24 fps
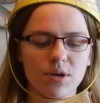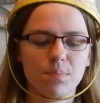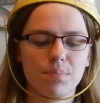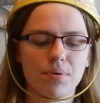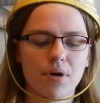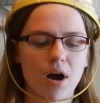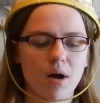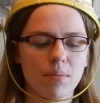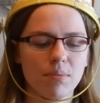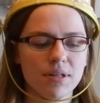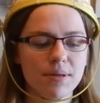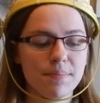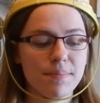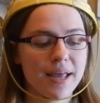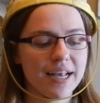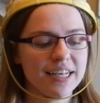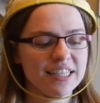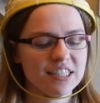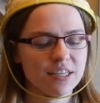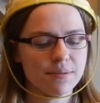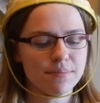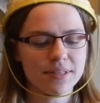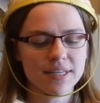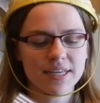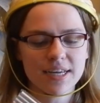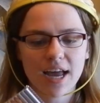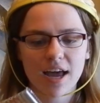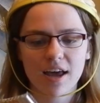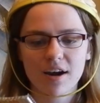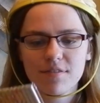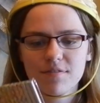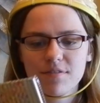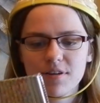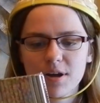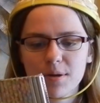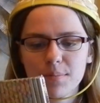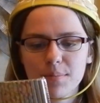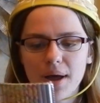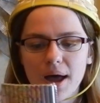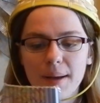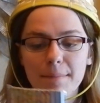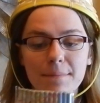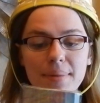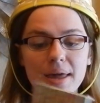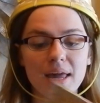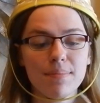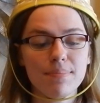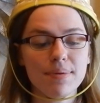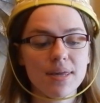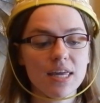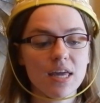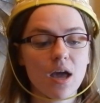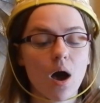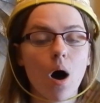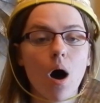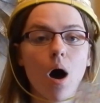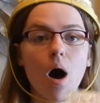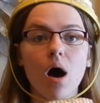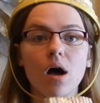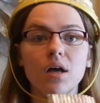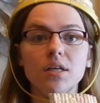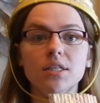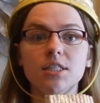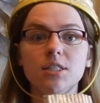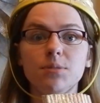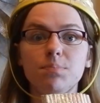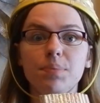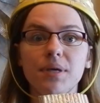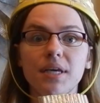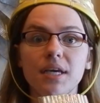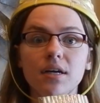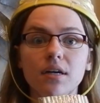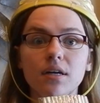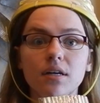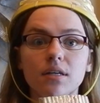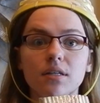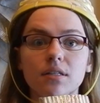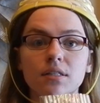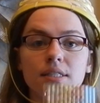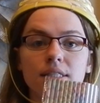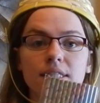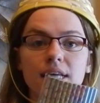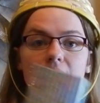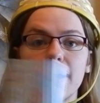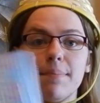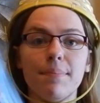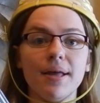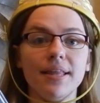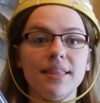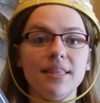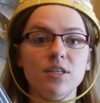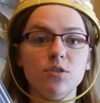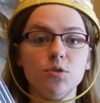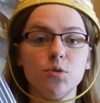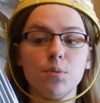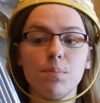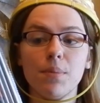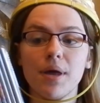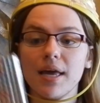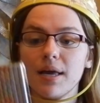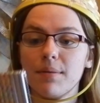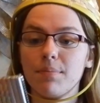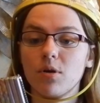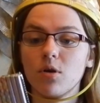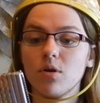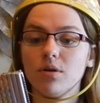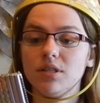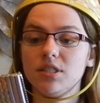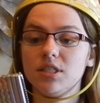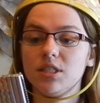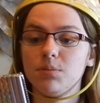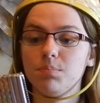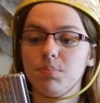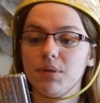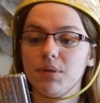we could probably make something out of them. Maybe spears. I bet these would make good